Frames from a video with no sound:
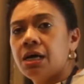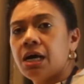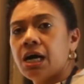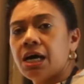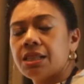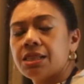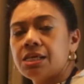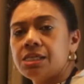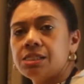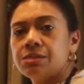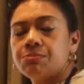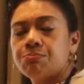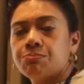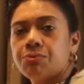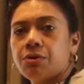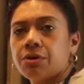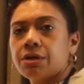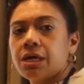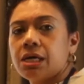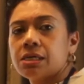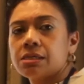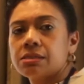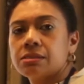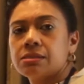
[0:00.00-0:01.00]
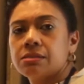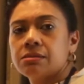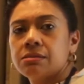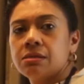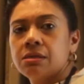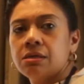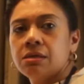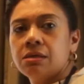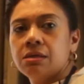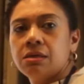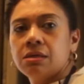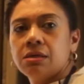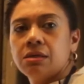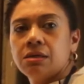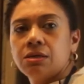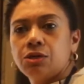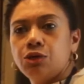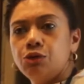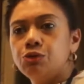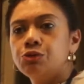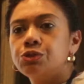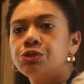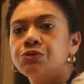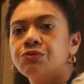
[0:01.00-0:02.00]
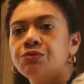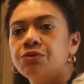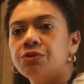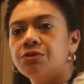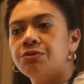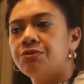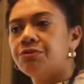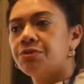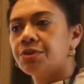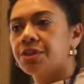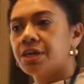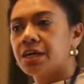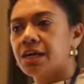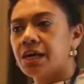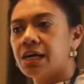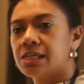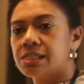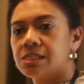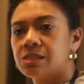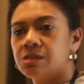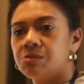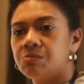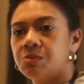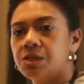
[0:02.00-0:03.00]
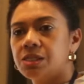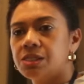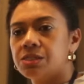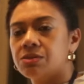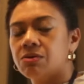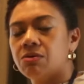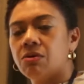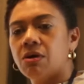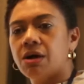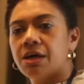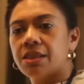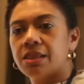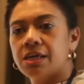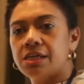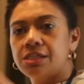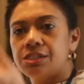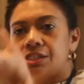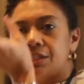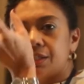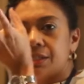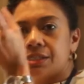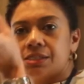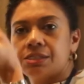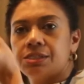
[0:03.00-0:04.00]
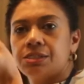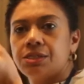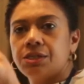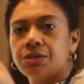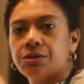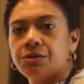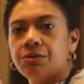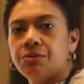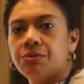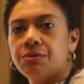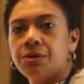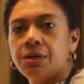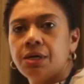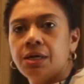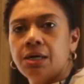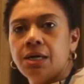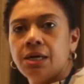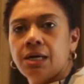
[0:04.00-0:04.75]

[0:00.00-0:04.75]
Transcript: Are these products useful for the customers, or are they just, you know,